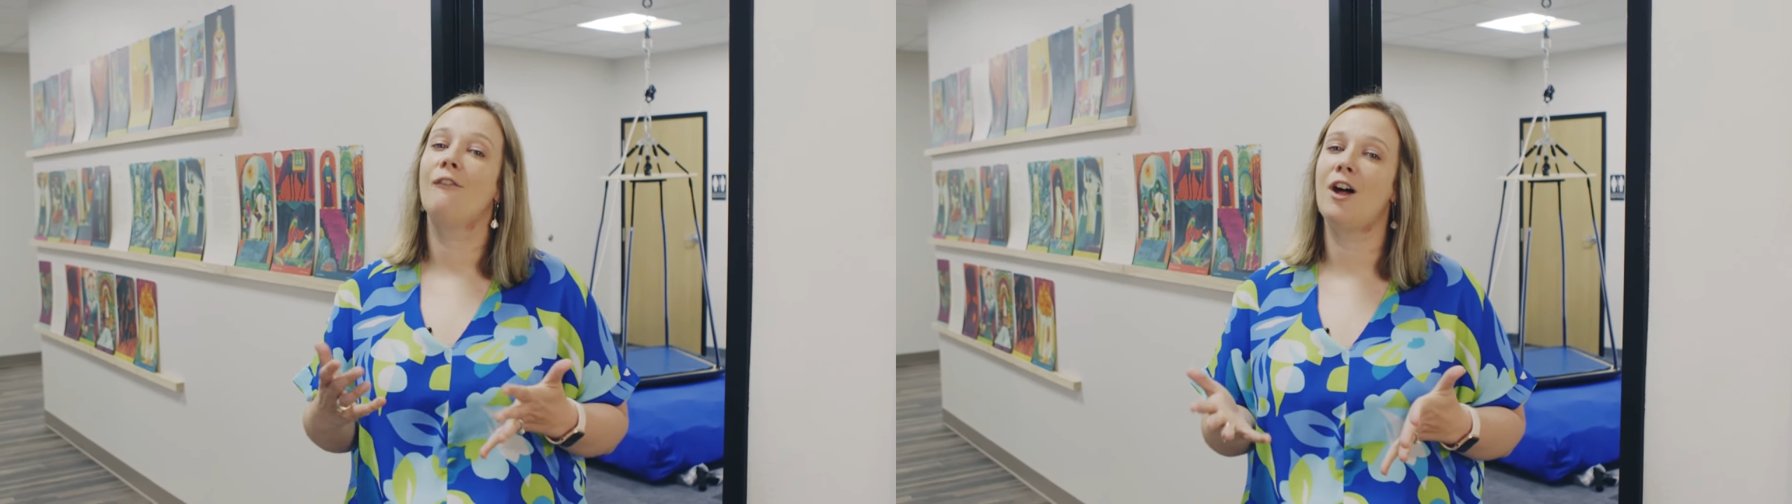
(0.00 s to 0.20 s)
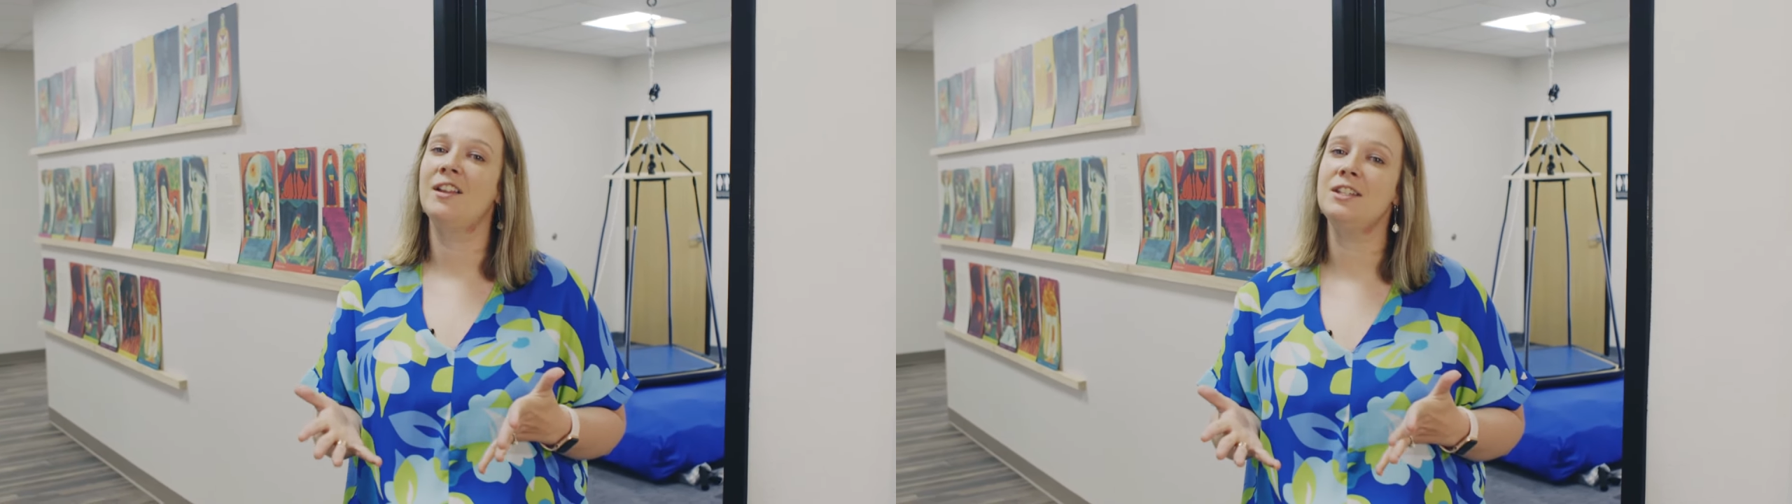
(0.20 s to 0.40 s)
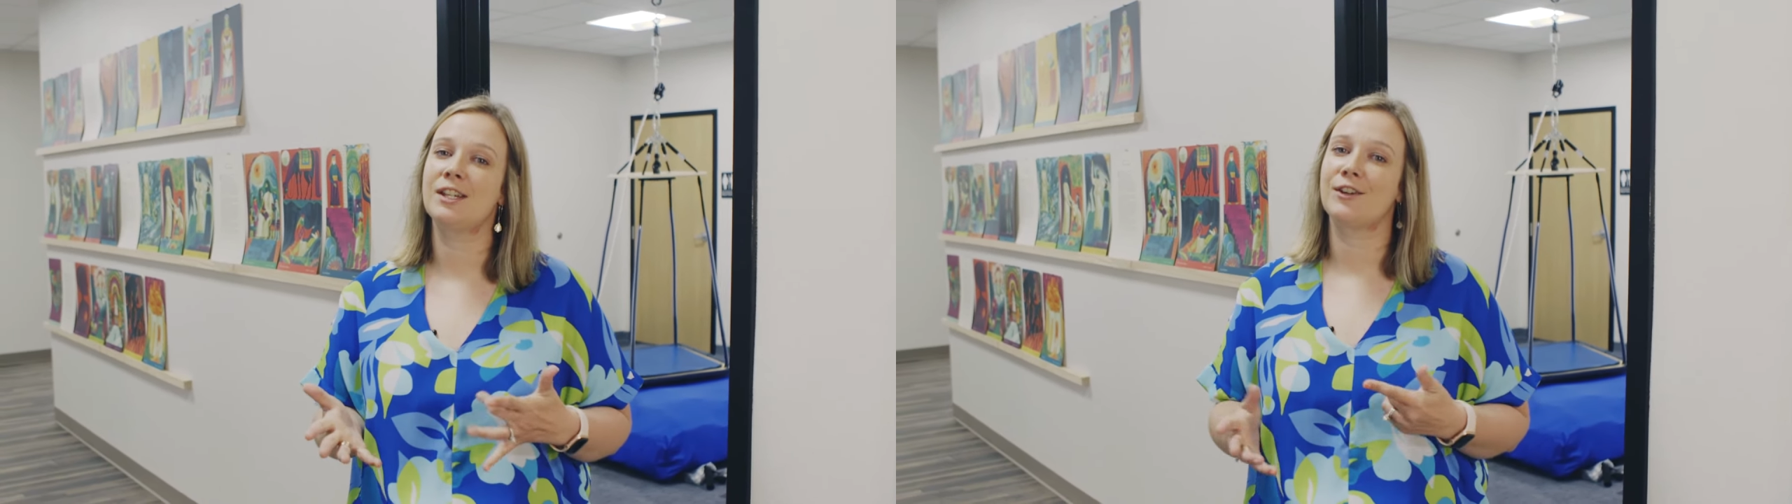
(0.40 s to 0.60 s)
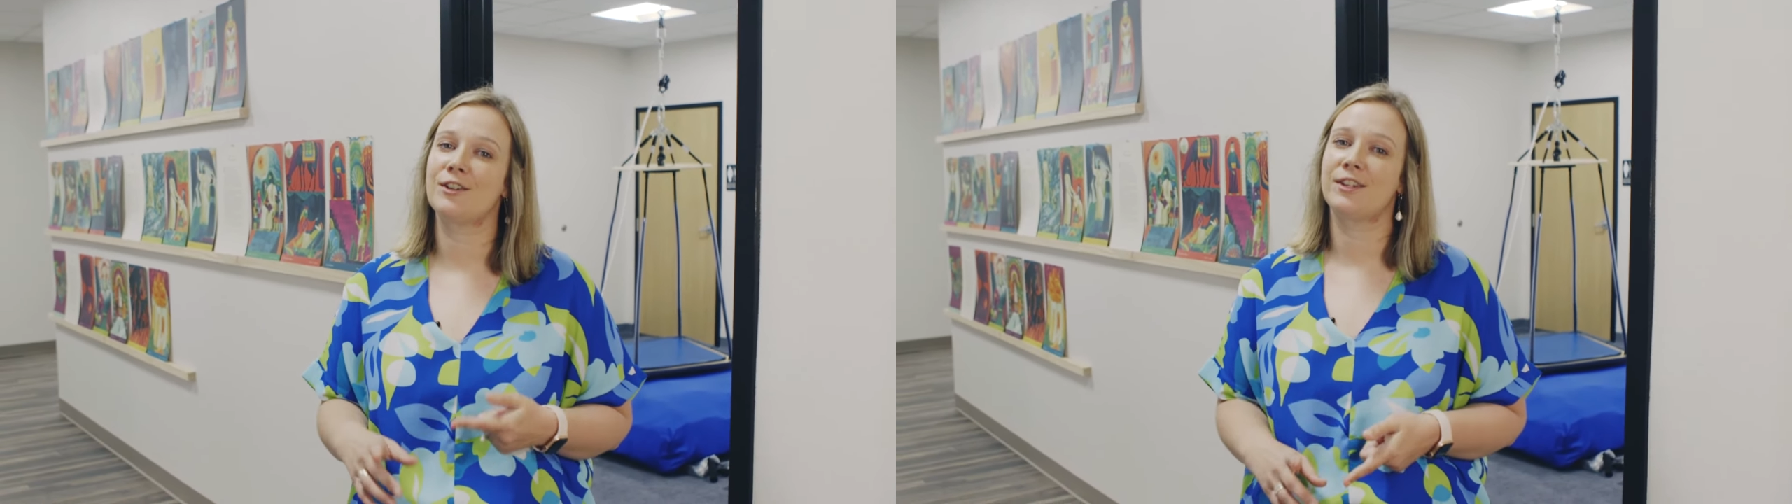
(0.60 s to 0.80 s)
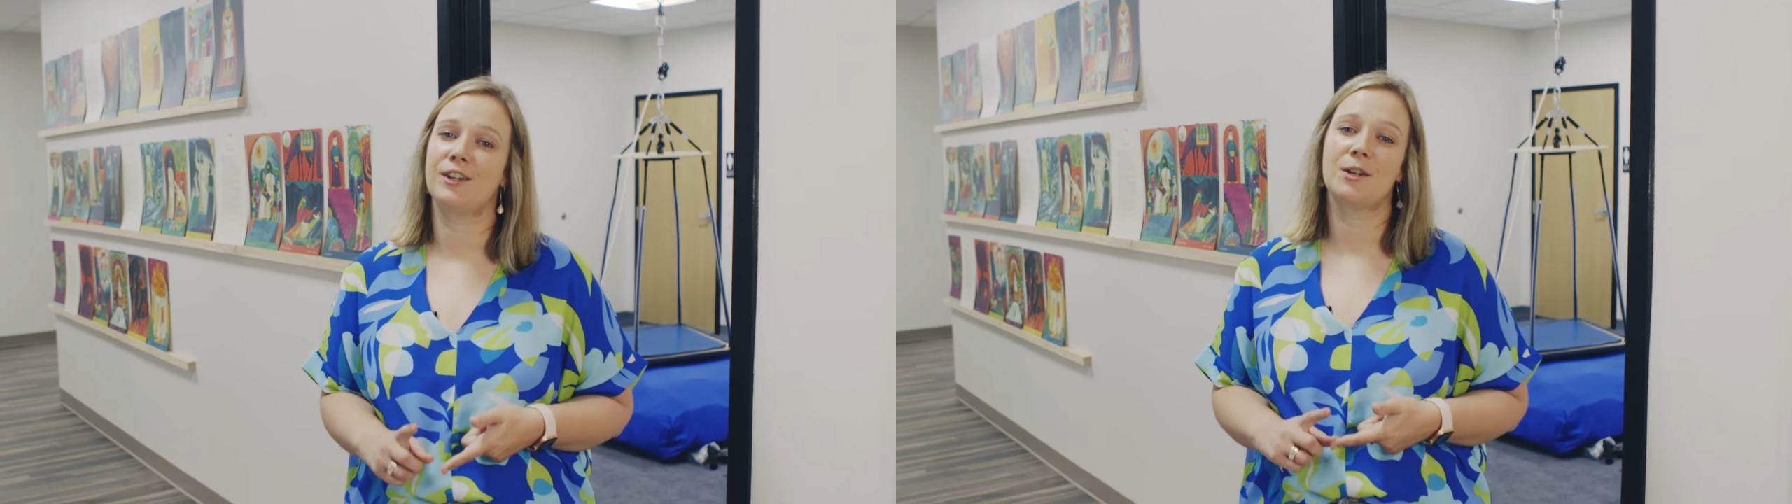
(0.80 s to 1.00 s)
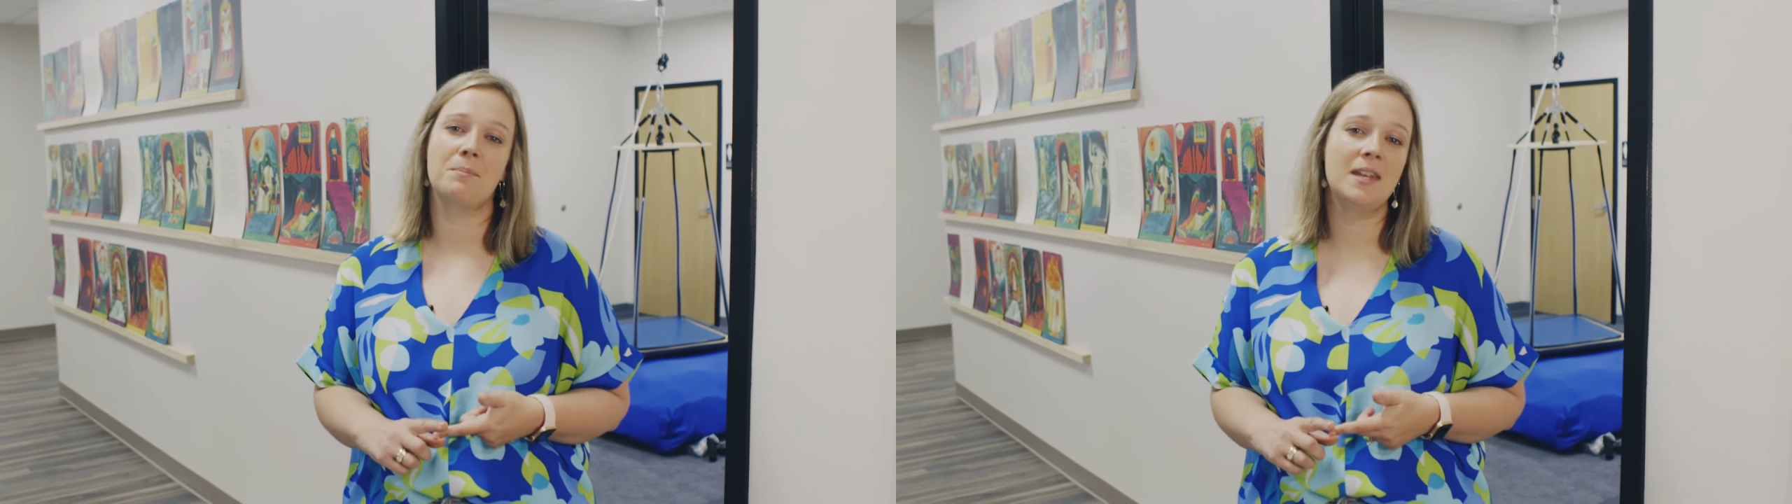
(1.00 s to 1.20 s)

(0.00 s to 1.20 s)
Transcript: volunteers that are